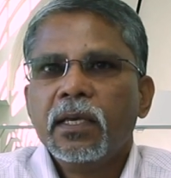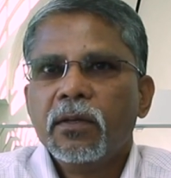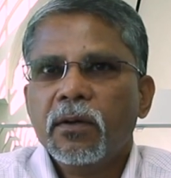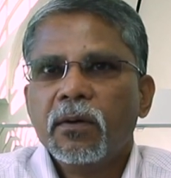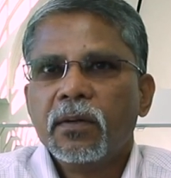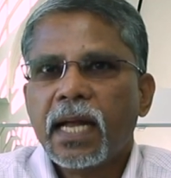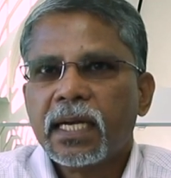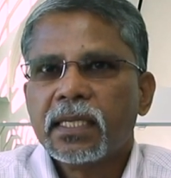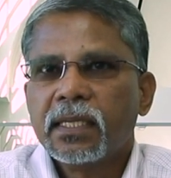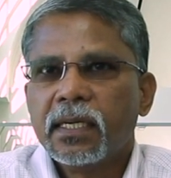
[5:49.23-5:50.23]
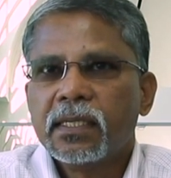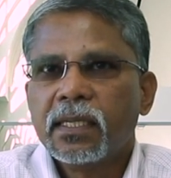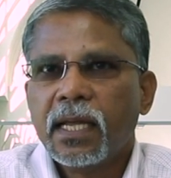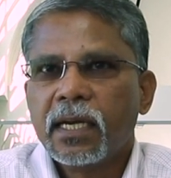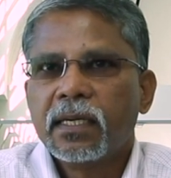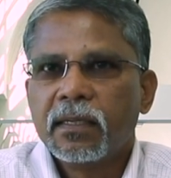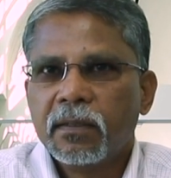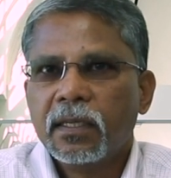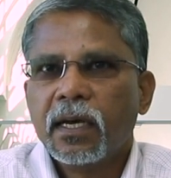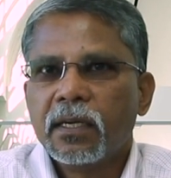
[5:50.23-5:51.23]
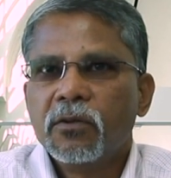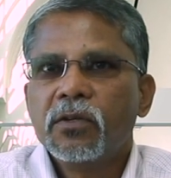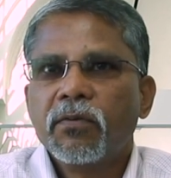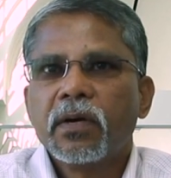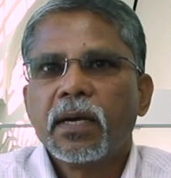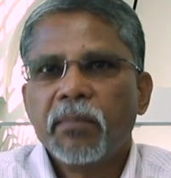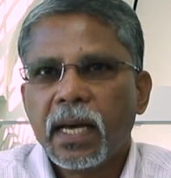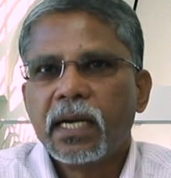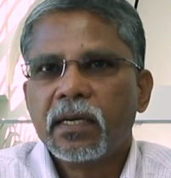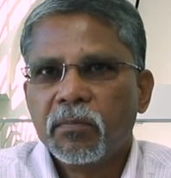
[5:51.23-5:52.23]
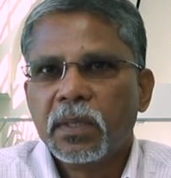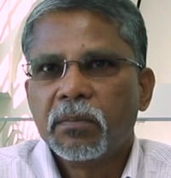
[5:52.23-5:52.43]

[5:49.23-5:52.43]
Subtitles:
data sets that are used for comparative